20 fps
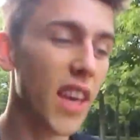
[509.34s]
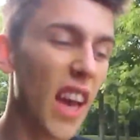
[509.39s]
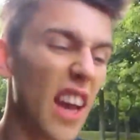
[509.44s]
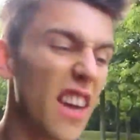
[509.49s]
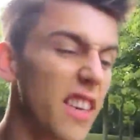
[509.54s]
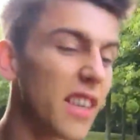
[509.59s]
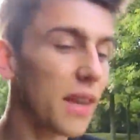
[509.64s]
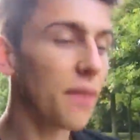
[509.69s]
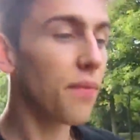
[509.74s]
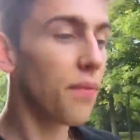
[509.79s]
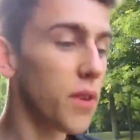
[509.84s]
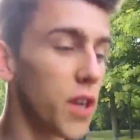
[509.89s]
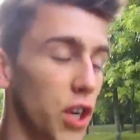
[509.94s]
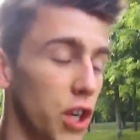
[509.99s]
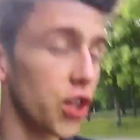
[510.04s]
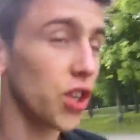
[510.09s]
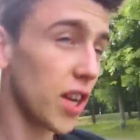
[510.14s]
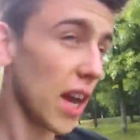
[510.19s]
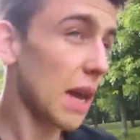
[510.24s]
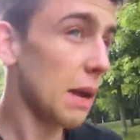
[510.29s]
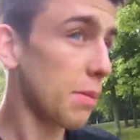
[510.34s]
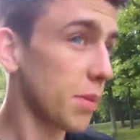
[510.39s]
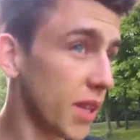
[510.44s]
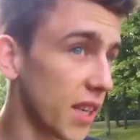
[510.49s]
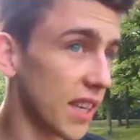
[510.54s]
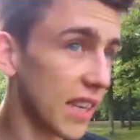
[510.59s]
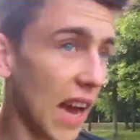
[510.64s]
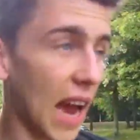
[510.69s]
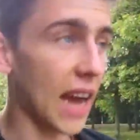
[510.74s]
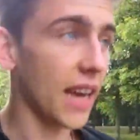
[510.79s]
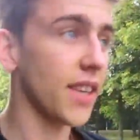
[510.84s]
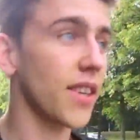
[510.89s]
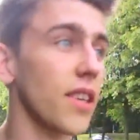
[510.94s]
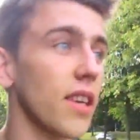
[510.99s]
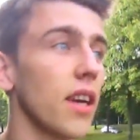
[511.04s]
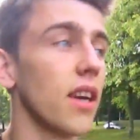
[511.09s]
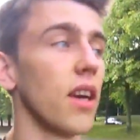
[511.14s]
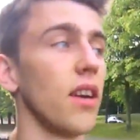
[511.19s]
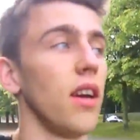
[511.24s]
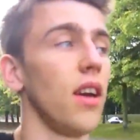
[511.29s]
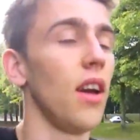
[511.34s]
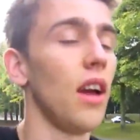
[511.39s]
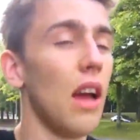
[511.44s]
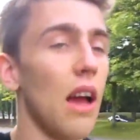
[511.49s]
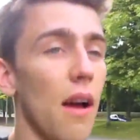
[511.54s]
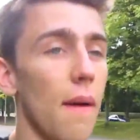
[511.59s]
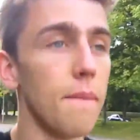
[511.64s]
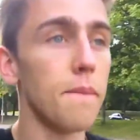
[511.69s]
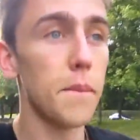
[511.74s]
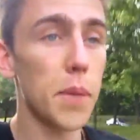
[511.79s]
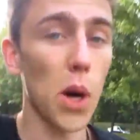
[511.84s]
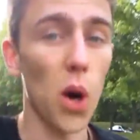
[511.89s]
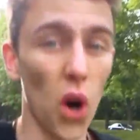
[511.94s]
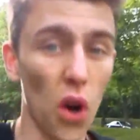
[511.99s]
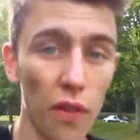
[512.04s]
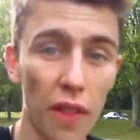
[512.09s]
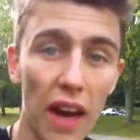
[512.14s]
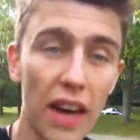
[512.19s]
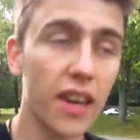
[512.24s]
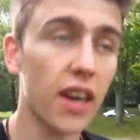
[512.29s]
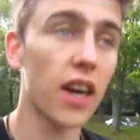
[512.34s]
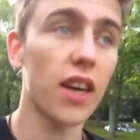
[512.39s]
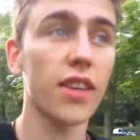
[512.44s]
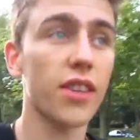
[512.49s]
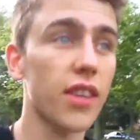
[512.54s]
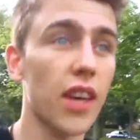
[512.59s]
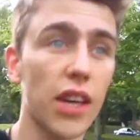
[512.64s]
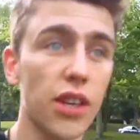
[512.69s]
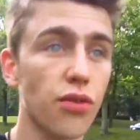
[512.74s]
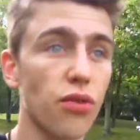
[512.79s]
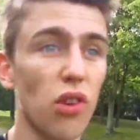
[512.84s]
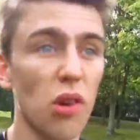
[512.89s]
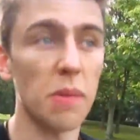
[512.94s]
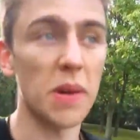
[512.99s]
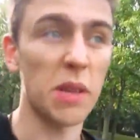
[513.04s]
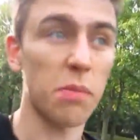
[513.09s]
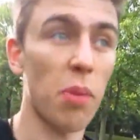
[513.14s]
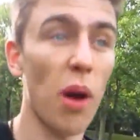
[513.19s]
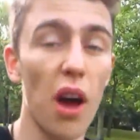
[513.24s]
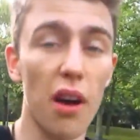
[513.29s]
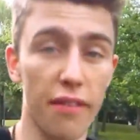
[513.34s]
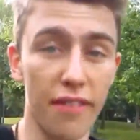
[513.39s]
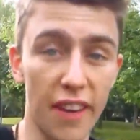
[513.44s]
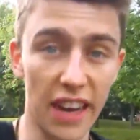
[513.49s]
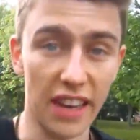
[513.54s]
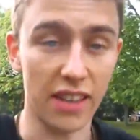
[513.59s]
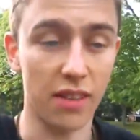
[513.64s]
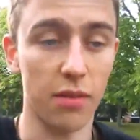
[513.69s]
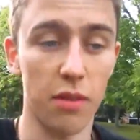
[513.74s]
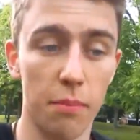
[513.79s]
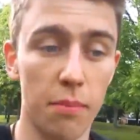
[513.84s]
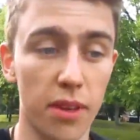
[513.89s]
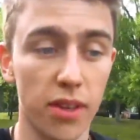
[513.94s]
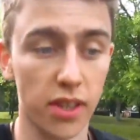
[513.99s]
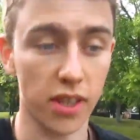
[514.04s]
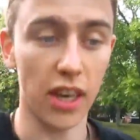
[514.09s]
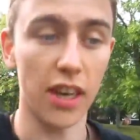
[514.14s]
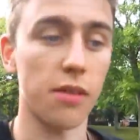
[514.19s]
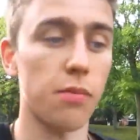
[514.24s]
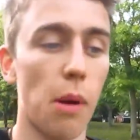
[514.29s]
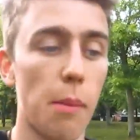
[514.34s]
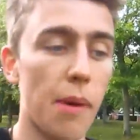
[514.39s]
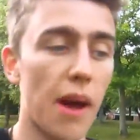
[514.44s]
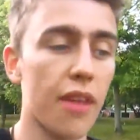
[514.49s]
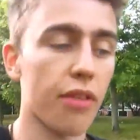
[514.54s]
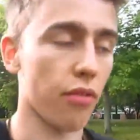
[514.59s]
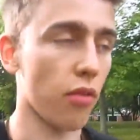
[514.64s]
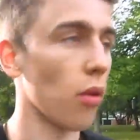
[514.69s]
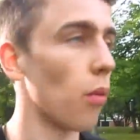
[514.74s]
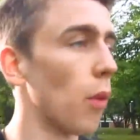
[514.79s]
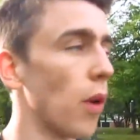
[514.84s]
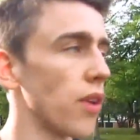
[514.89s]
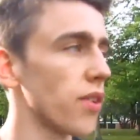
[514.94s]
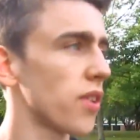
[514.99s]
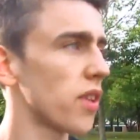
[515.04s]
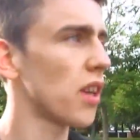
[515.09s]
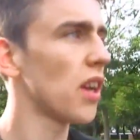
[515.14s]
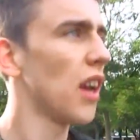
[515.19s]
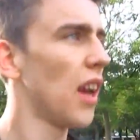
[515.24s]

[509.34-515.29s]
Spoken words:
get a different shaped desk, but that kind of size room is perfect, the size my bathroom was.